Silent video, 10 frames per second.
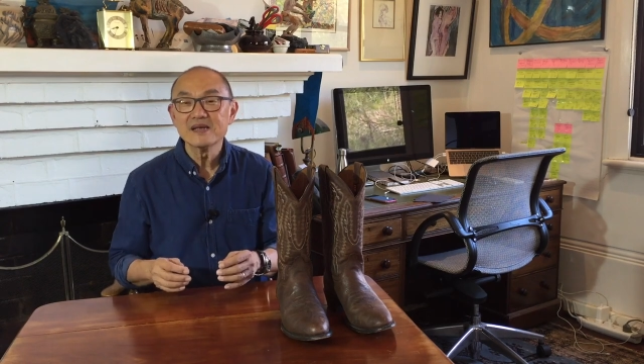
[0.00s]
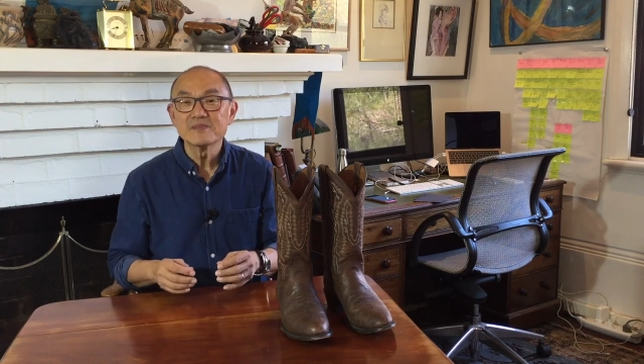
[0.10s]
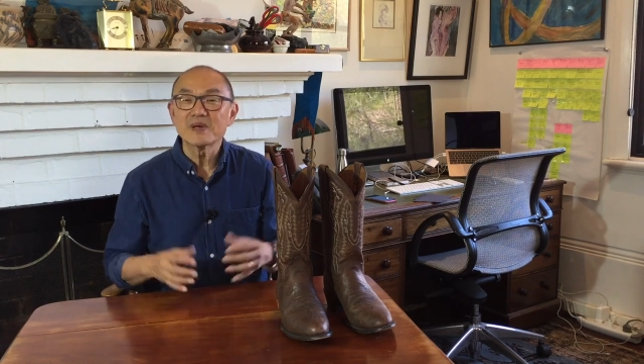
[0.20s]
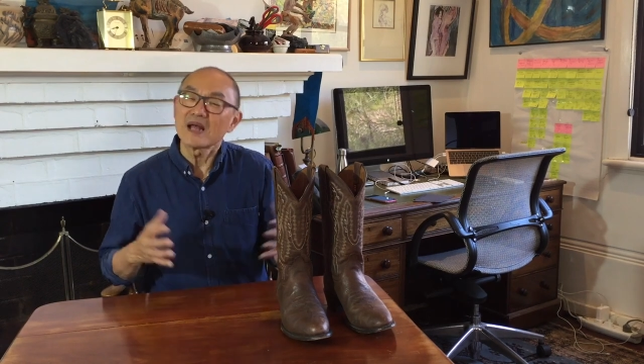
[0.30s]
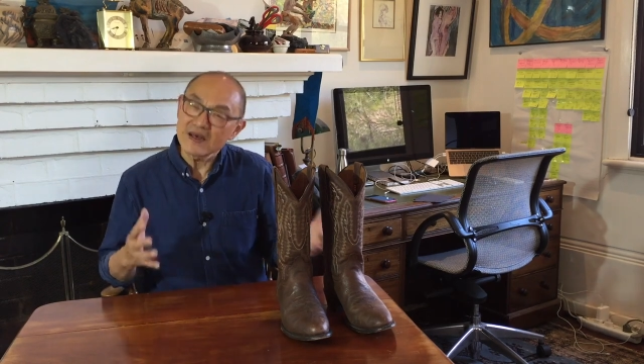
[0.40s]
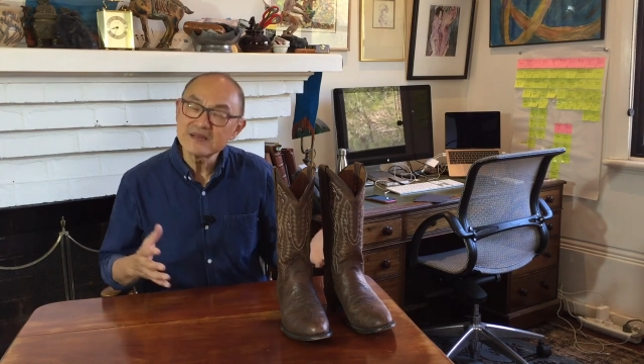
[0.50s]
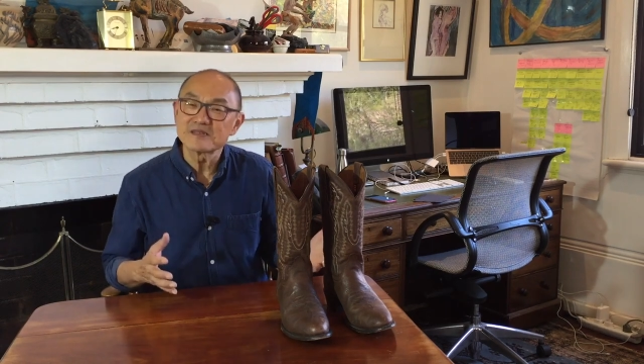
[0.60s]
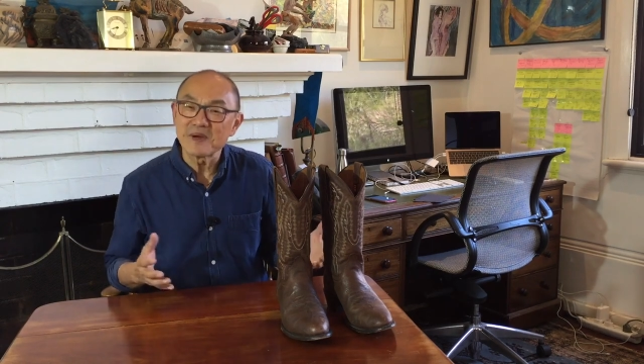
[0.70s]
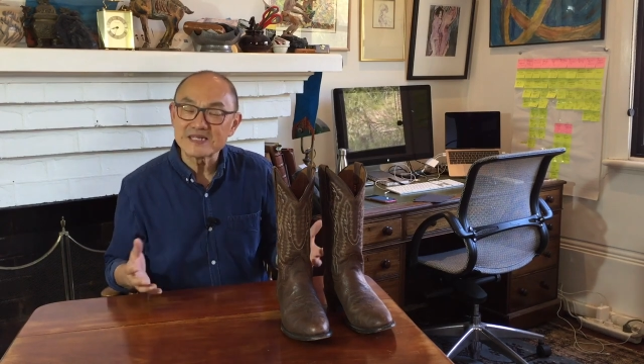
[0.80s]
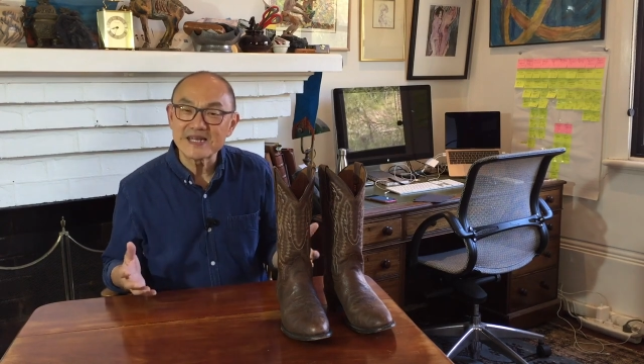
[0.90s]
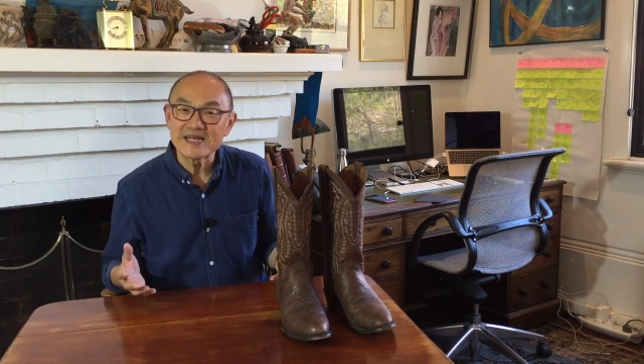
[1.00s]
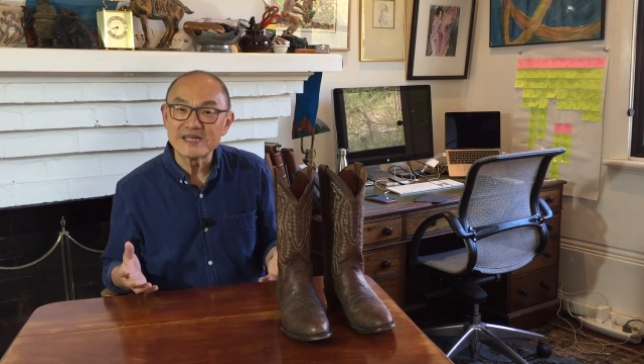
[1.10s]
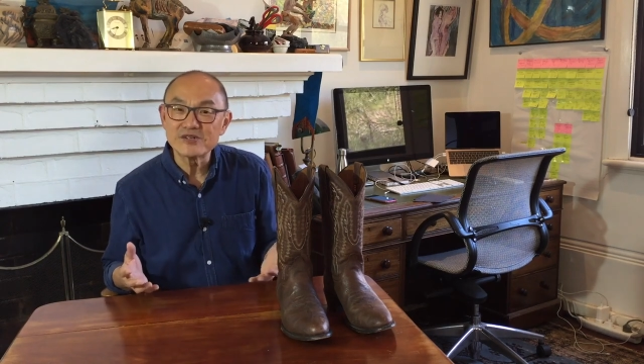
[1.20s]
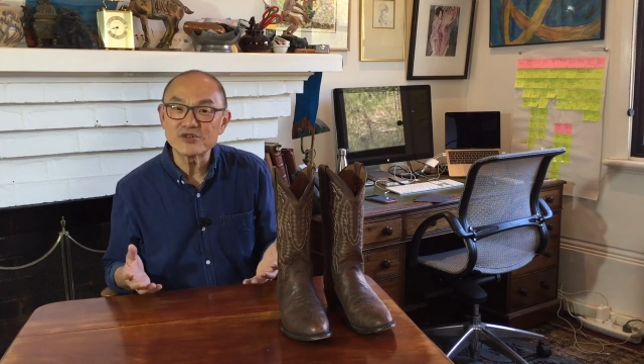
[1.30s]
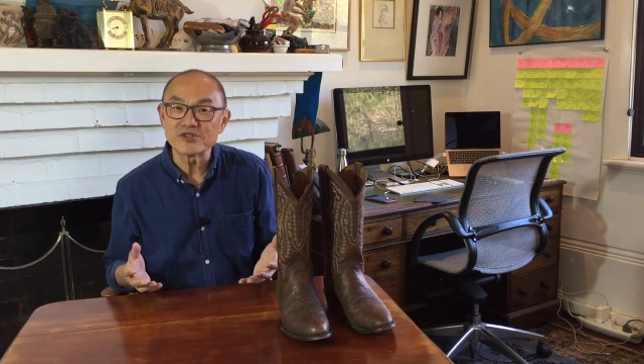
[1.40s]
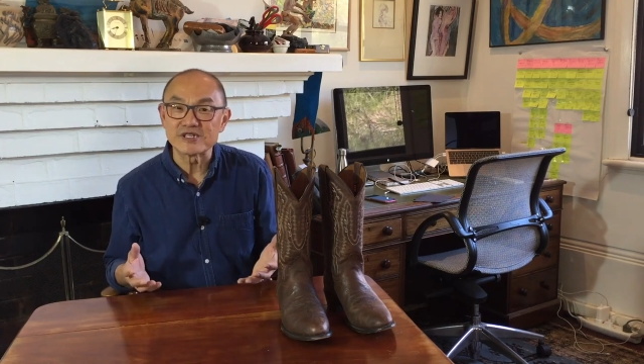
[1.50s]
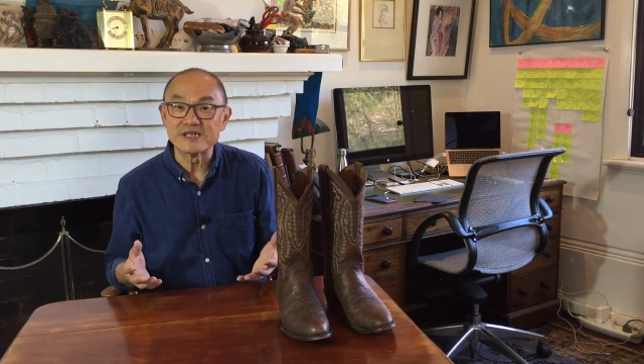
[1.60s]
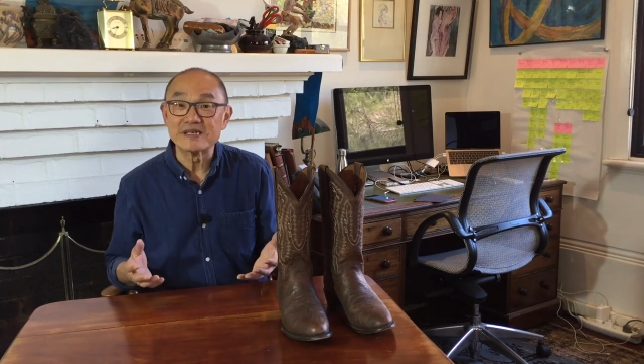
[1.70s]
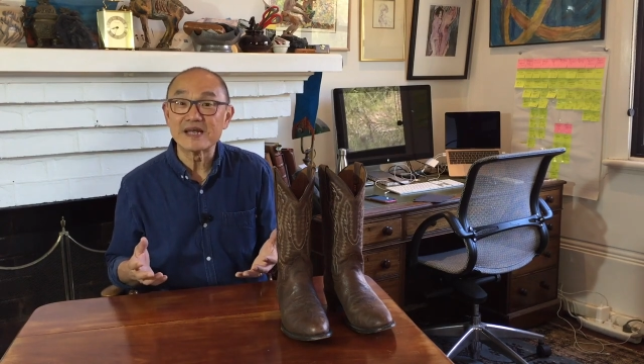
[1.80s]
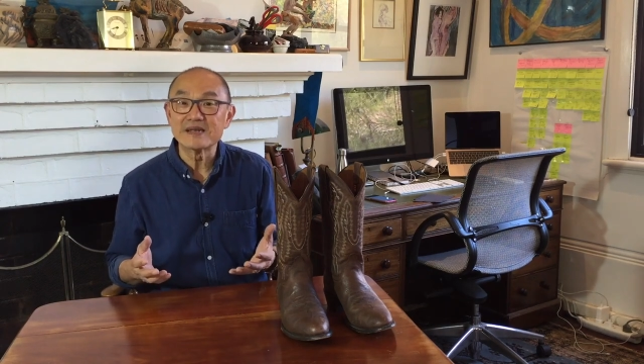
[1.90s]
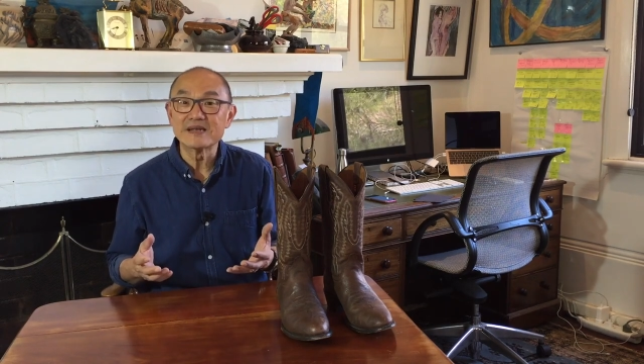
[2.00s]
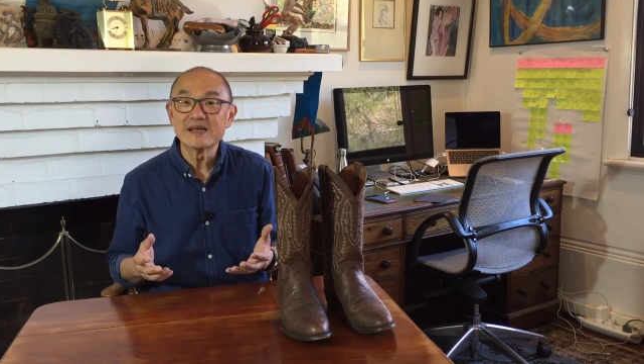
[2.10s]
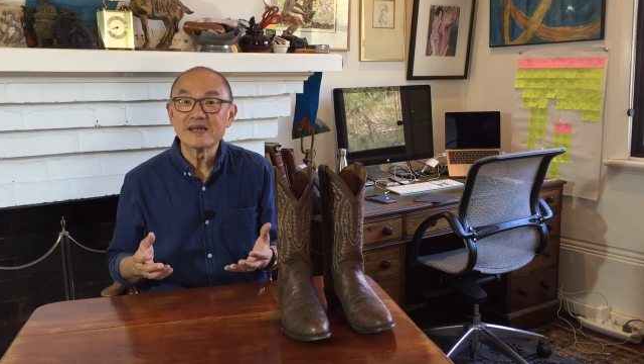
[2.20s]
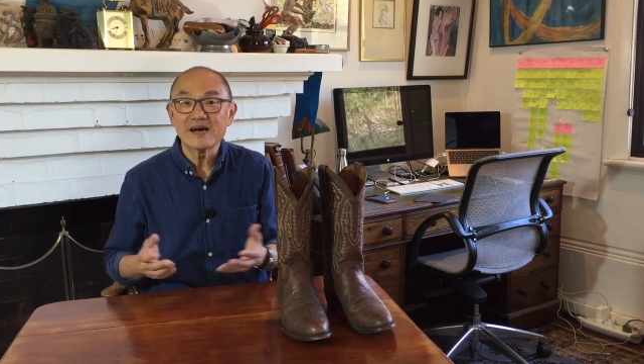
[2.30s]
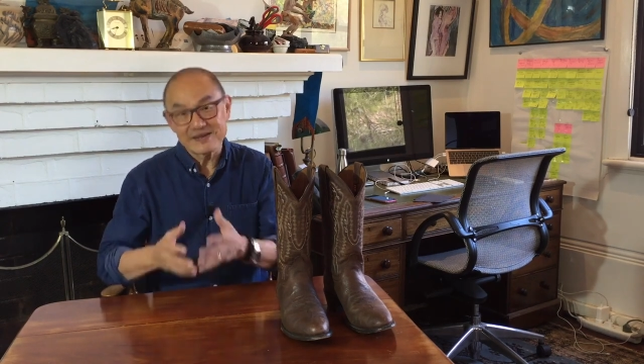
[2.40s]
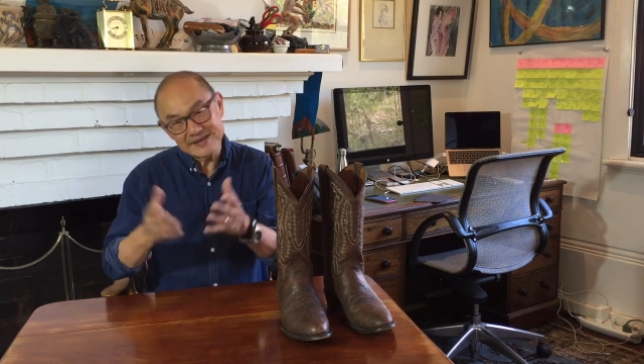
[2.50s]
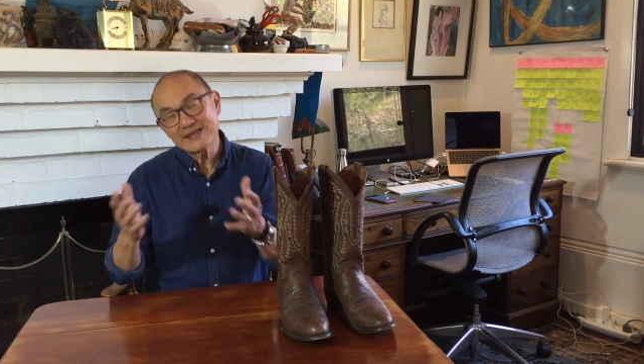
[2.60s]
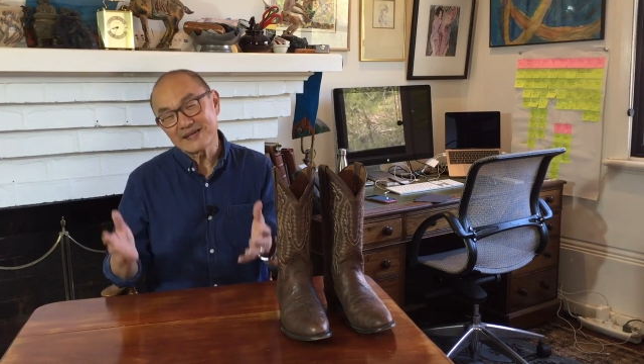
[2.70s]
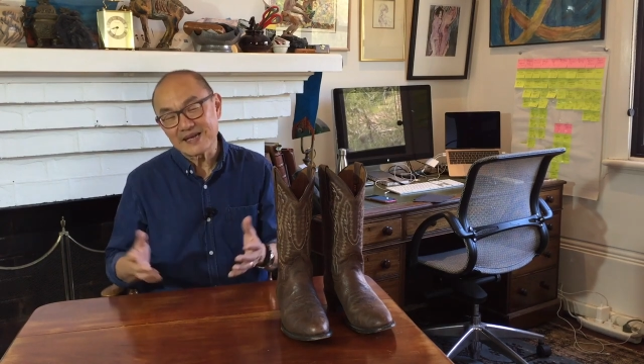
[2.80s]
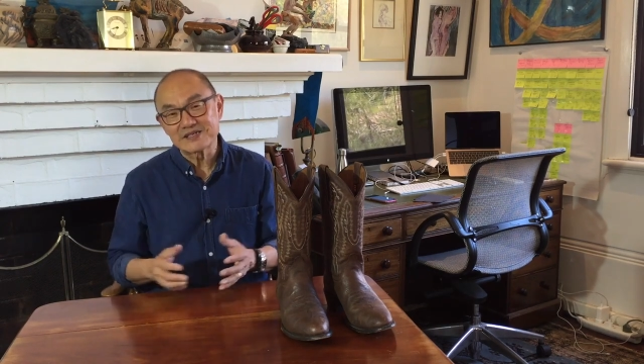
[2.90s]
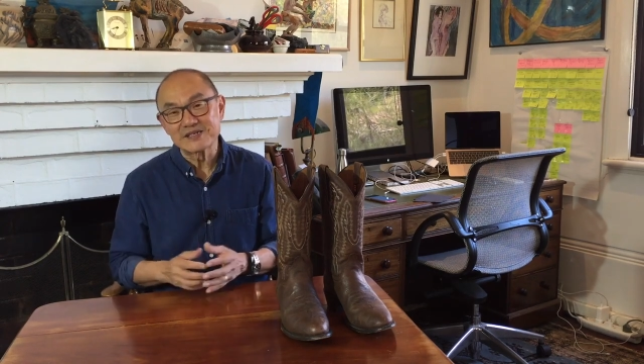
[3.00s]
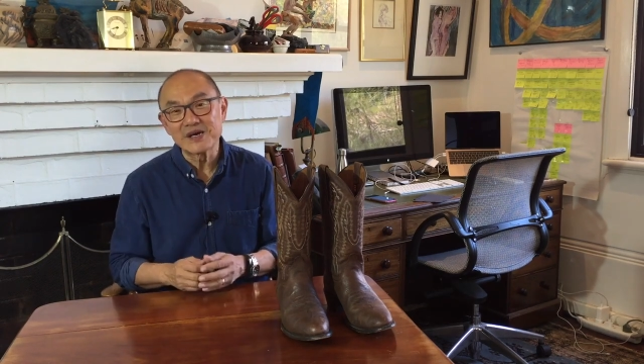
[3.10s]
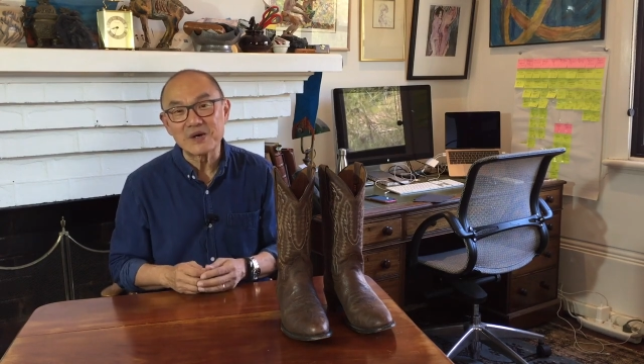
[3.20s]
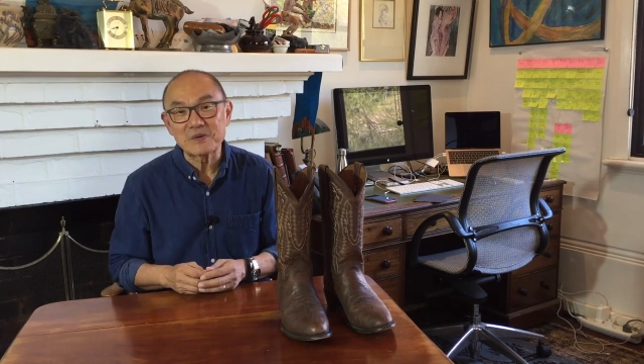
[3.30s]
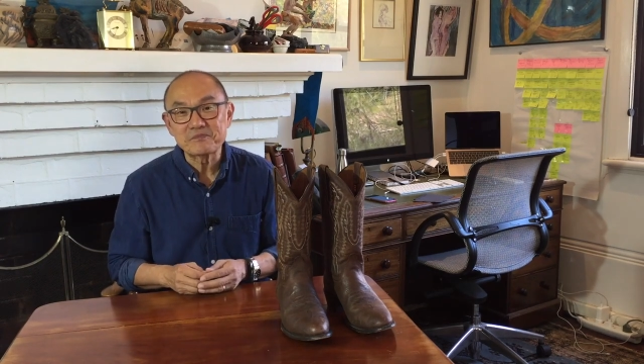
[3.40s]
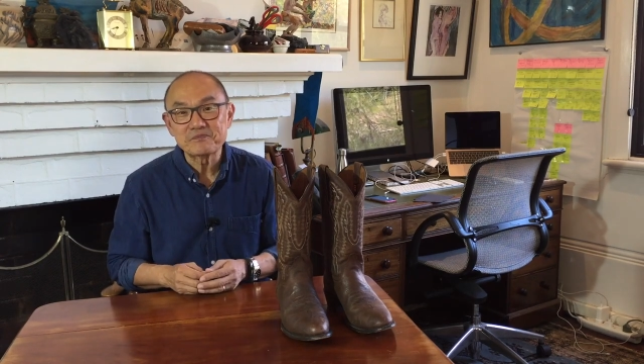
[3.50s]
but others might take an interest in, and I think they'd like to know.